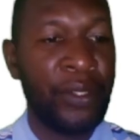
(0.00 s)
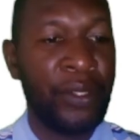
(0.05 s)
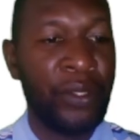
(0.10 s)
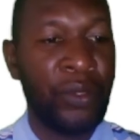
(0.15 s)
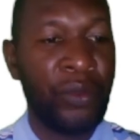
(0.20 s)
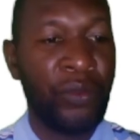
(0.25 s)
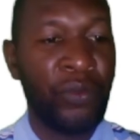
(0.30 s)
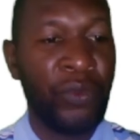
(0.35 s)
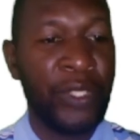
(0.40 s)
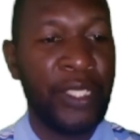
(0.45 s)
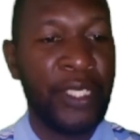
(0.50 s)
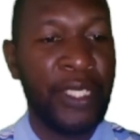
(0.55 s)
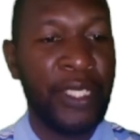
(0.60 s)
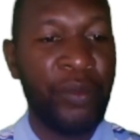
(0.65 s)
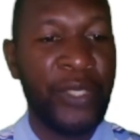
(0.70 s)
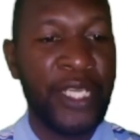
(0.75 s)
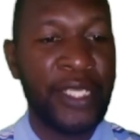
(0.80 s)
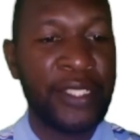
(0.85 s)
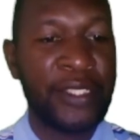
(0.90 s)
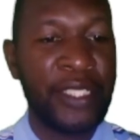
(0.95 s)
With named
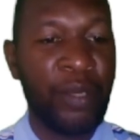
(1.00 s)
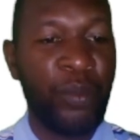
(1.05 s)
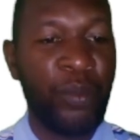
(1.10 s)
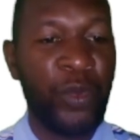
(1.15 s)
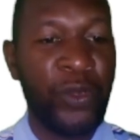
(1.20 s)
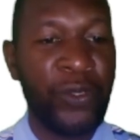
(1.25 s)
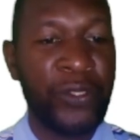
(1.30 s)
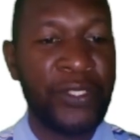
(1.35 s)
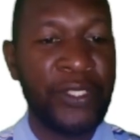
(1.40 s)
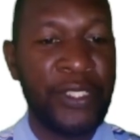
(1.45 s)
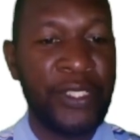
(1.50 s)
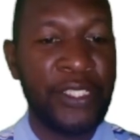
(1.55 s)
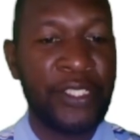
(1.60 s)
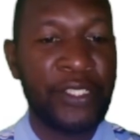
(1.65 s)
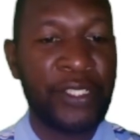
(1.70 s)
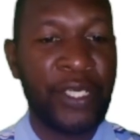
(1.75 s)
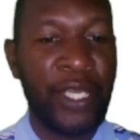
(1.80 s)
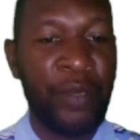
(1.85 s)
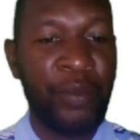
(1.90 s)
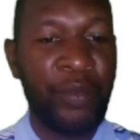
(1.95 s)
examples,
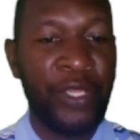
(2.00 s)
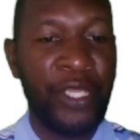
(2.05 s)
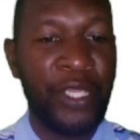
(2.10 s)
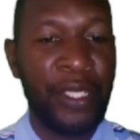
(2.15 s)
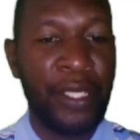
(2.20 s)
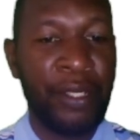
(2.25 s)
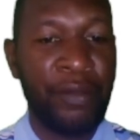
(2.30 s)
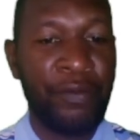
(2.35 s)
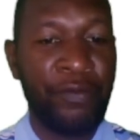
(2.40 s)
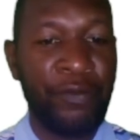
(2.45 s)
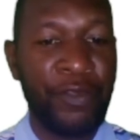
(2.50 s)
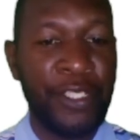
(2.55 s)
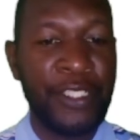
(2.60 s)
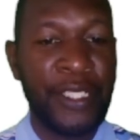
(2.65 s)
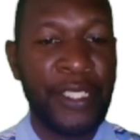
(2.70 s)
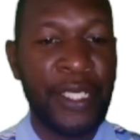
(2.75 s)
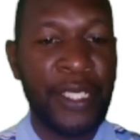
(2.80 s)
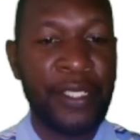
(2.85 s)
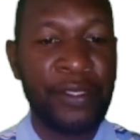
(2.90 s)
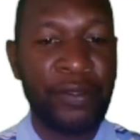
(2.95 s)
describe the
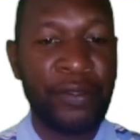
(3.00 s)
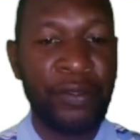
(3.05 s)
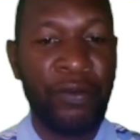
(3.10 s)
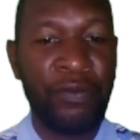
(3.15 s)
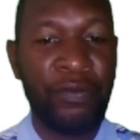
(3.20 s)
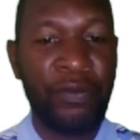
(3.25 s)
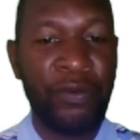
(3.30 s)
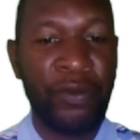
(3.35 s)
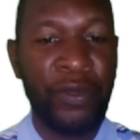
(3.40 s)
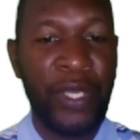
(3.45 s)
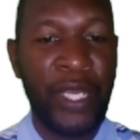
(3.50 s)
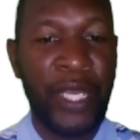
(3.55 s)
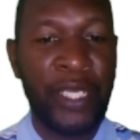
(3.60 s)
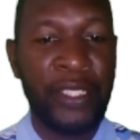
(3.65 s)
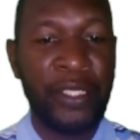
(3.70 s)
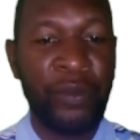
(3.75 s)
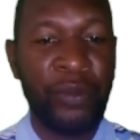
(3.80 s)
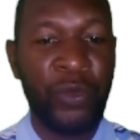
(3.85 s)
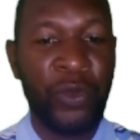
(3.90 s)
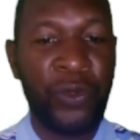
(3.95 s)
features of
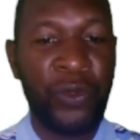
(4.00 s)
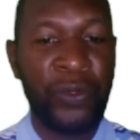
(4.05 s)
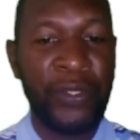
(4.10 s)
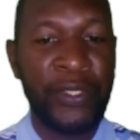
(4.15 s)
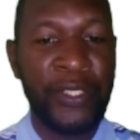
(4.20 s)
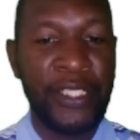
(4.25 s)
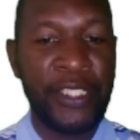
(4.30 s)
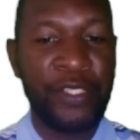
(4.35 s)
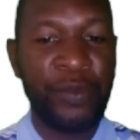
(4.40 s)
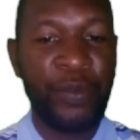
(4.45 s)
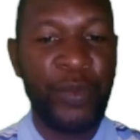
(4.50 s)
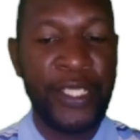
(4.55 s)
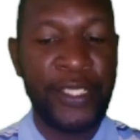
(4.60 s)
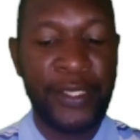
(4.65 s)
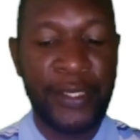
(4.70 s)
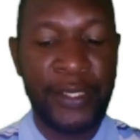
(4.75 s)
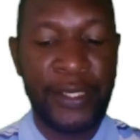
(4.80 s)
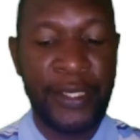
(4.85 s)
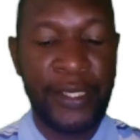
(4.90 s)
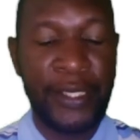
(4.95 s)
animal
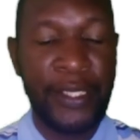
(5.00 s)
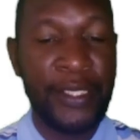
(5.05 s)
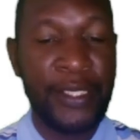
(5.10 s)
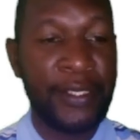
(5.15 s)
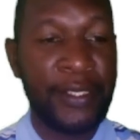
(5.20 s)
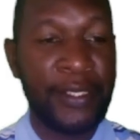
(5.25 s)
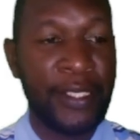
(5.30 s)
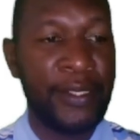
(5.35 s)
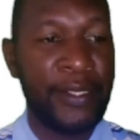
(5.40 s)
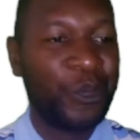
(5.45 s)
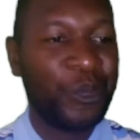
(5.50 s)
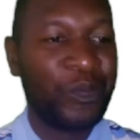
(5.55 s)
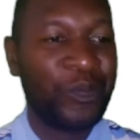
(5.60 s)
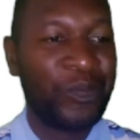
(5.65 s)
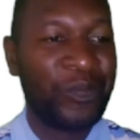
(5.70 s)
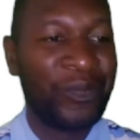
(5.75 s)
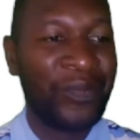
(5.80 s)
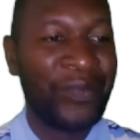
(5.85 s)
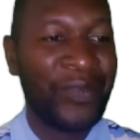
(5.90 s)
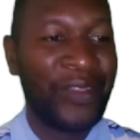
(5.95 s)
dispersed seeds.
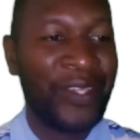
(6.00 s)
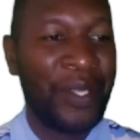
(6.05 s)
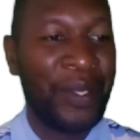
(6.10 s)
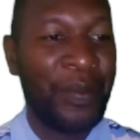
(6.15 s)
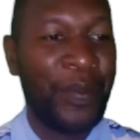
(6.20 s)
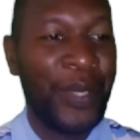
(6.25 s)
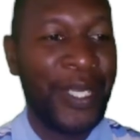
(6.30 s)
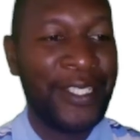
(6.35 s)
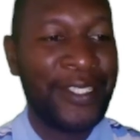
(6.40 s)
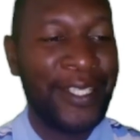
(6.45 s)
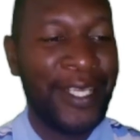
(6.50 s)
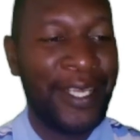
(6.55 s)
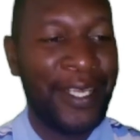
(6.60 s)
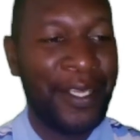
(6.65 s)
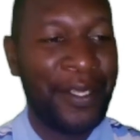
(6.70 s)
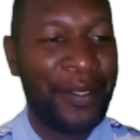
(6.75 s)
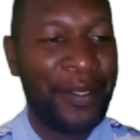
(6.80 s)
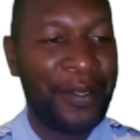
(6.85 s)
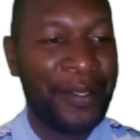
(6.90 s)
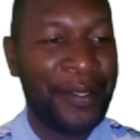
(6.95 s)
Part
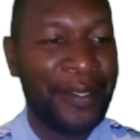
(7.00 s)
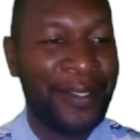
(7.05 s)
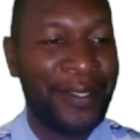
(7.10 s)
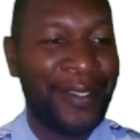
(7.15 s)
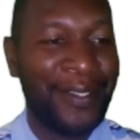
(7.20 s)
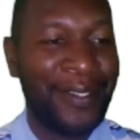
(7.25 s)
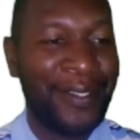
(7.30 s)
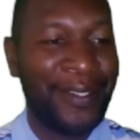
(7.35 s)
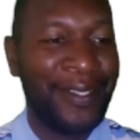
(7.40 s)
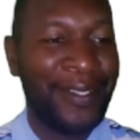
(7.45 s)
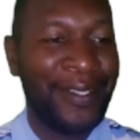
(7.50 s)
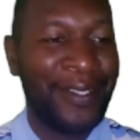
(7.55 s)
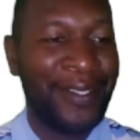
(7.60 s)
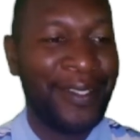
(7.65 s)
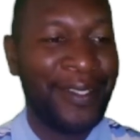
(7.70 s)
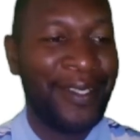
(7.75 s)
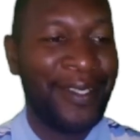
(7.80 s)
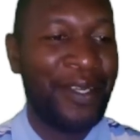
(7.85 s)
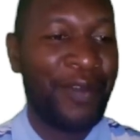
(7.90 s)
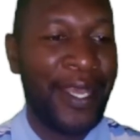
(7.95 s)
A.
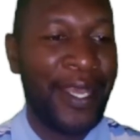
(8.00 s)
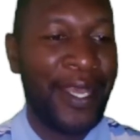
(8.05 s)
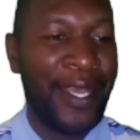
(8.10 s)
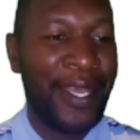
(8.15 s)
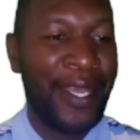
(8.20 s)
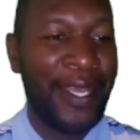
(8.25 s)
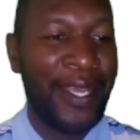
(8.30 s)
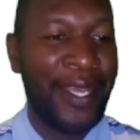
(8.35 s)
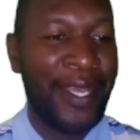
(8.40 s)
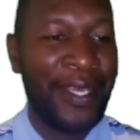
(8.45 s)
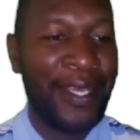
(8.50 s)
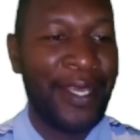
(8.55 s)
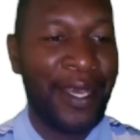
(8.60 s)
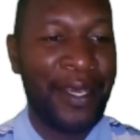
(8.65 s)
Fungi are